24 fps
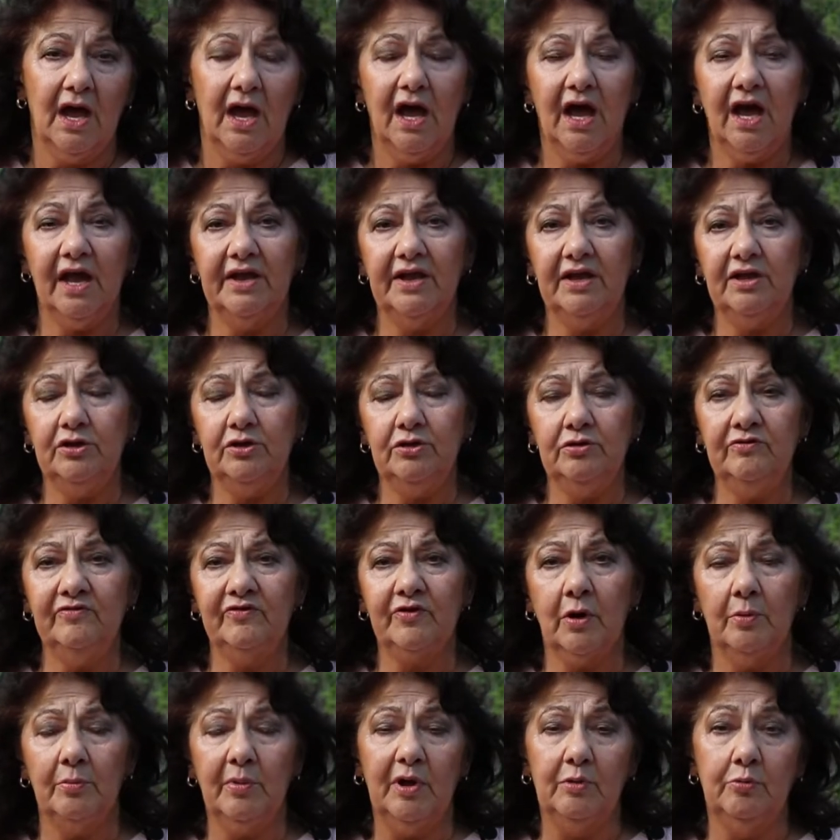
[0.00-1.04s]
And
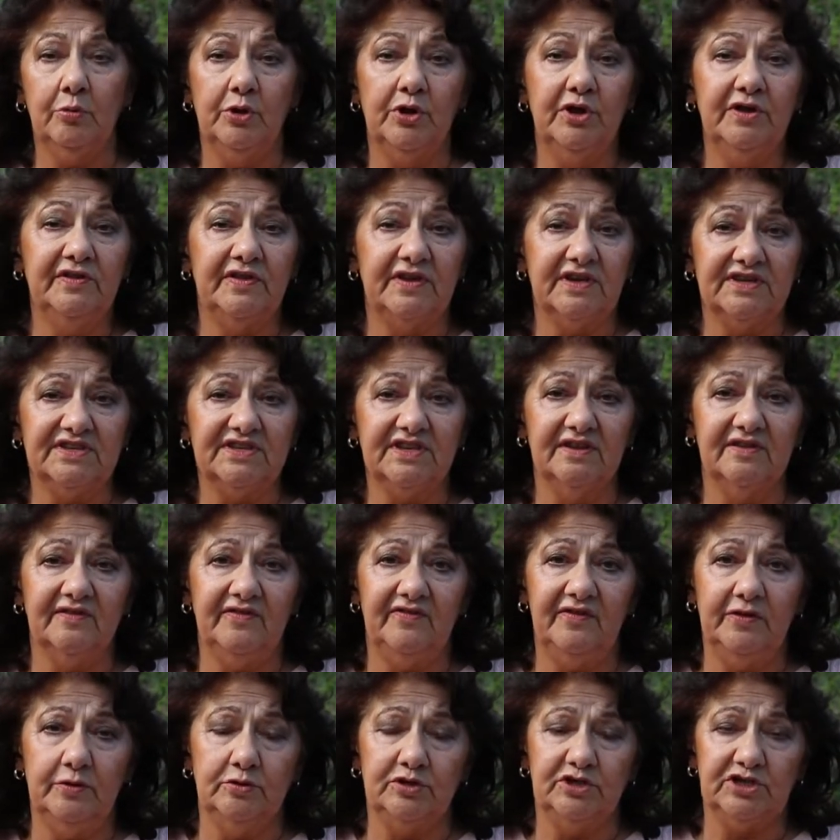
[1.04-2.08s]
you've got my word that in the
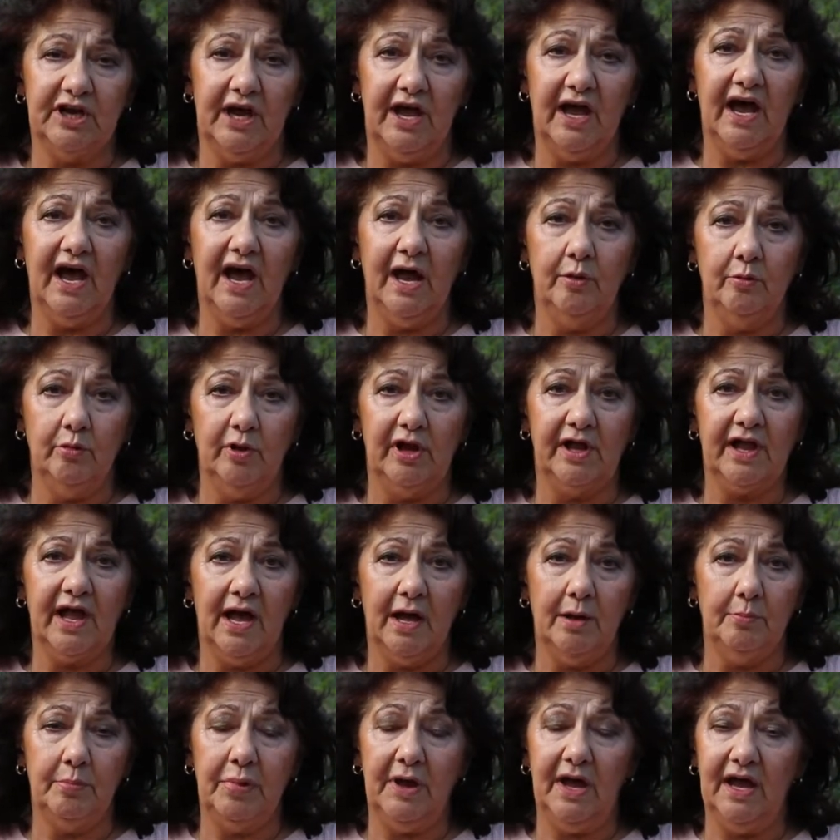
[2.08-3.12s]
future I will
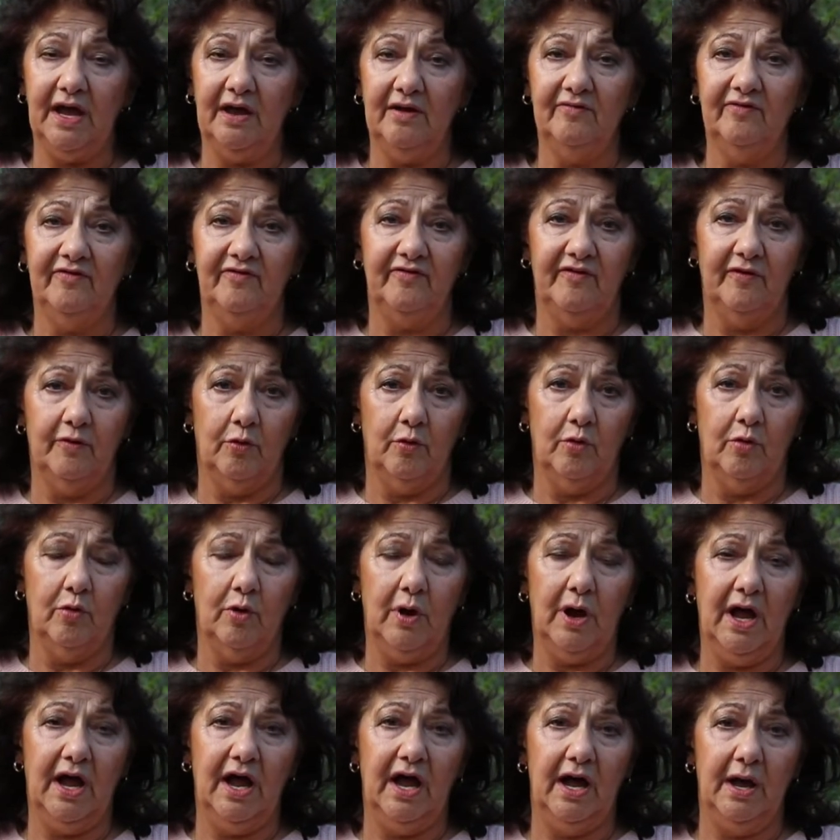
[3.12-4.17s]
campaign
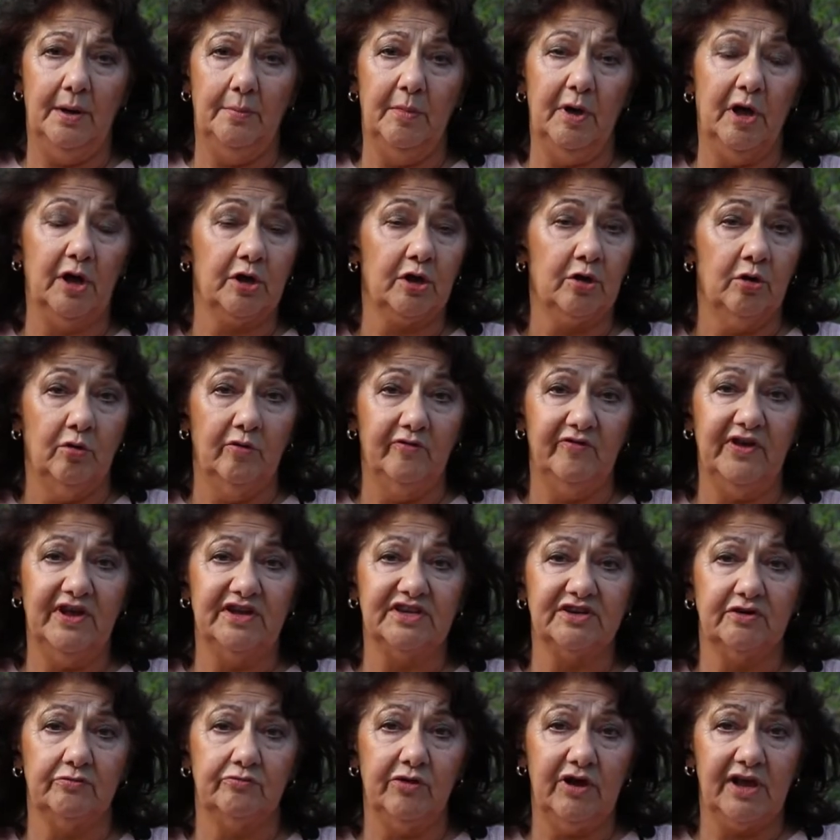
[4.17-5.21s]
for a
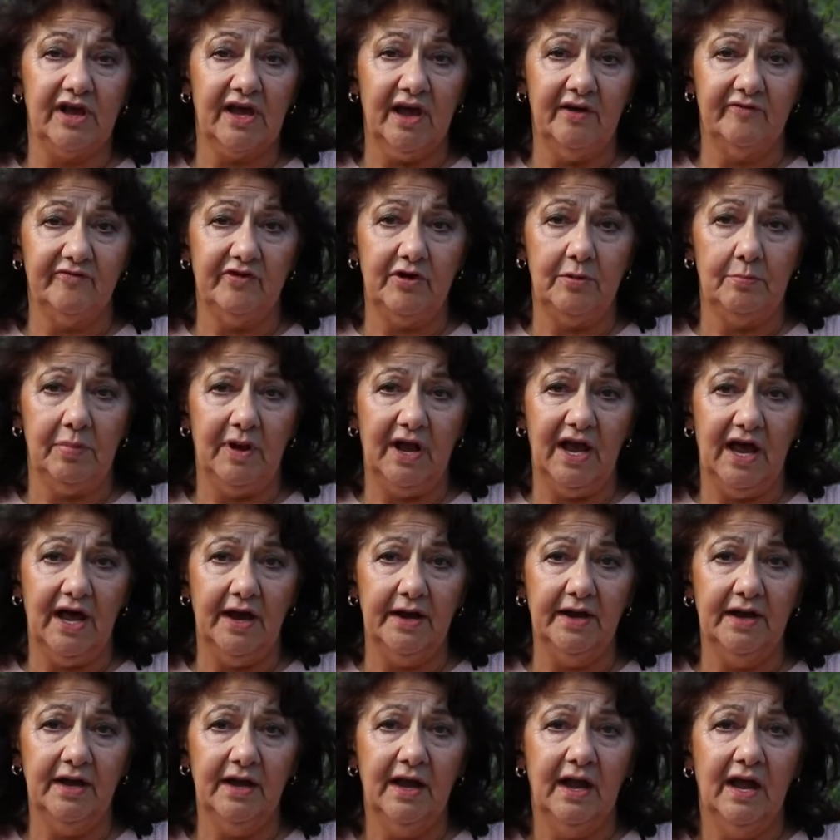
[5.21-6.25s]
COVID recovery
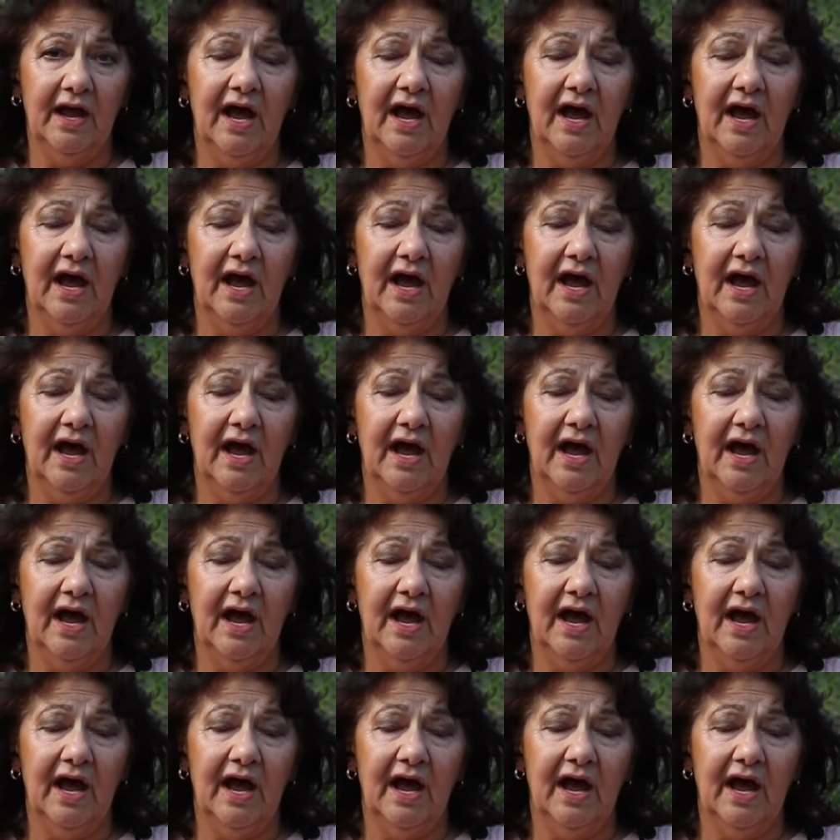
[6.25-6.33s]
plan.